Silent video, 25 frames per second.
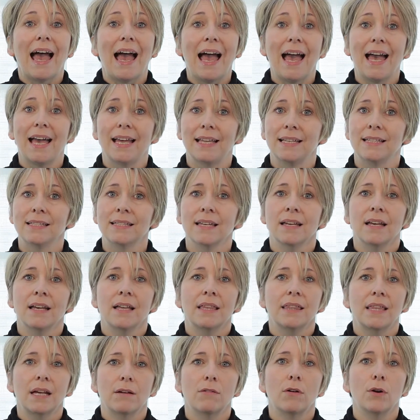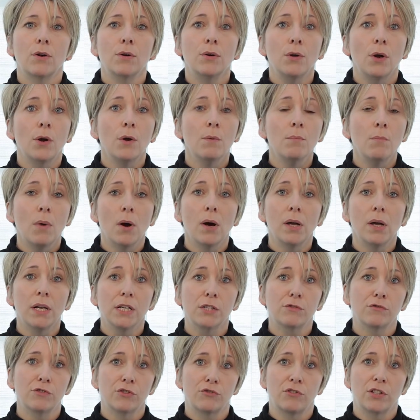And there are no
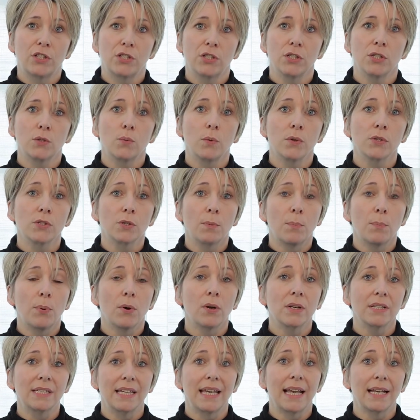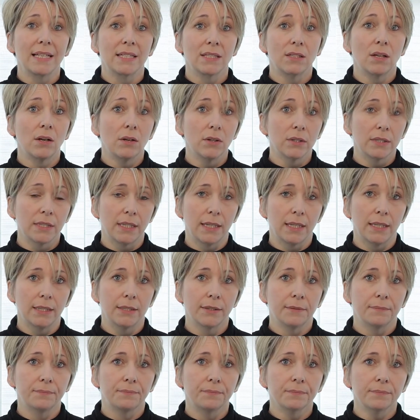mileage restrictions once the policy has
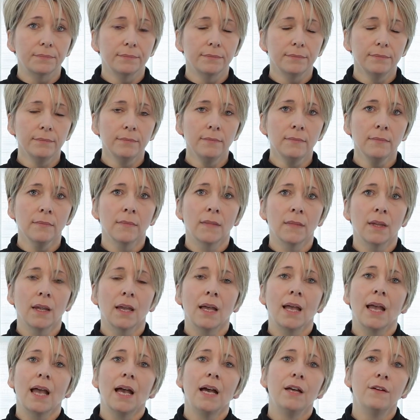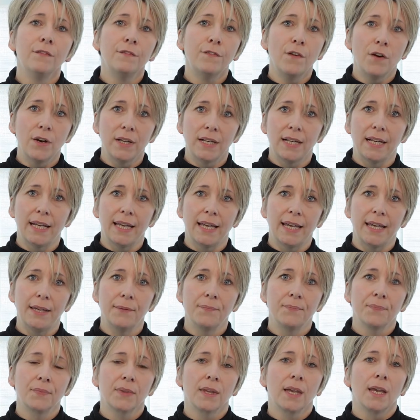started. And
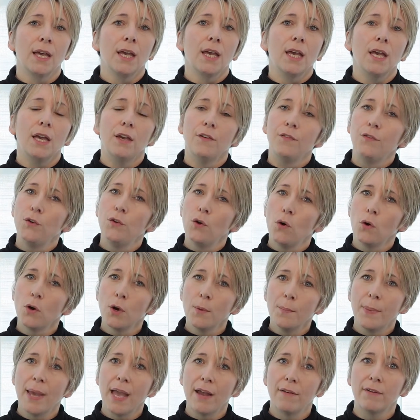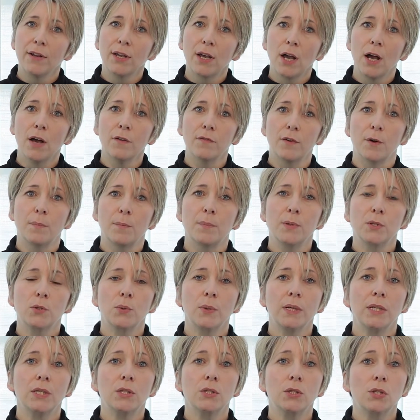finally, if you're comparing cover
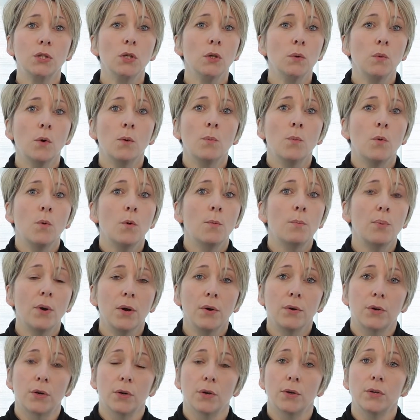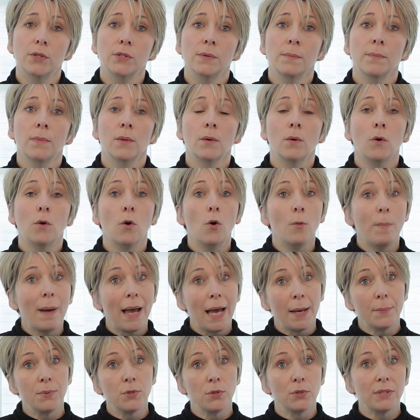between 2 or more brokers, or
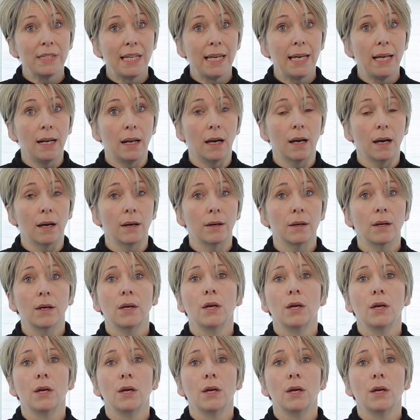perhaps your dealer,